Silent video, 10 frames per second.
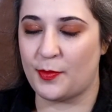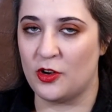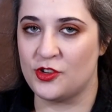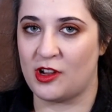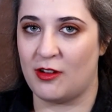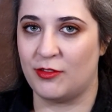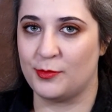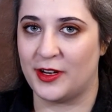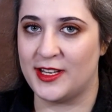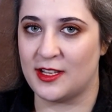Polish cover from
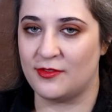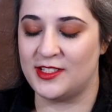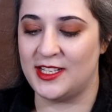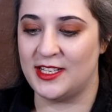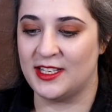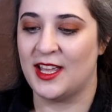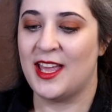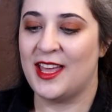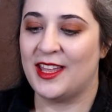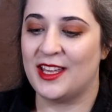2017,
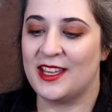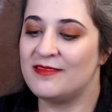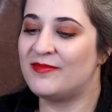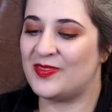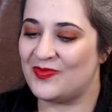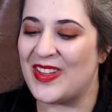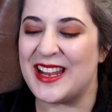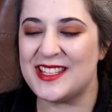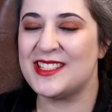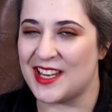
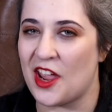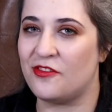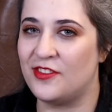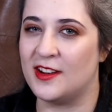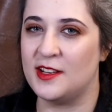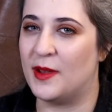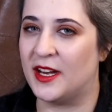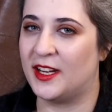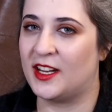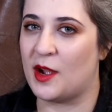that's definitely
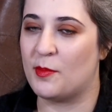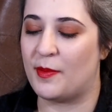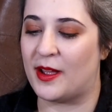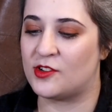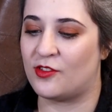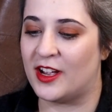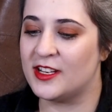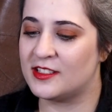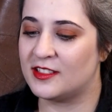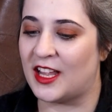Benedict Cumberbatch,
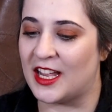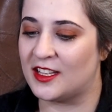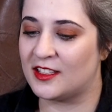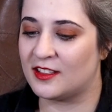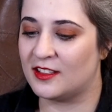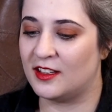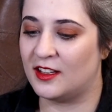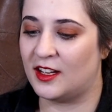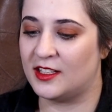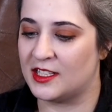right? Like,
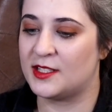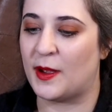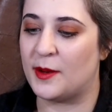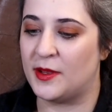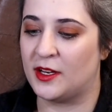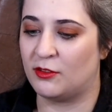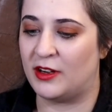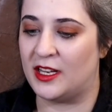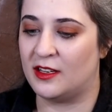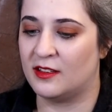despite being
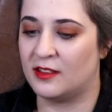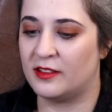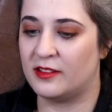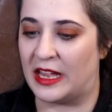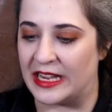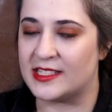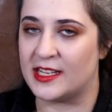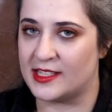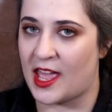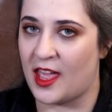green, that's
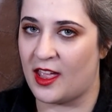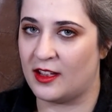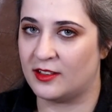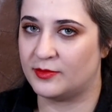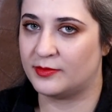his hair.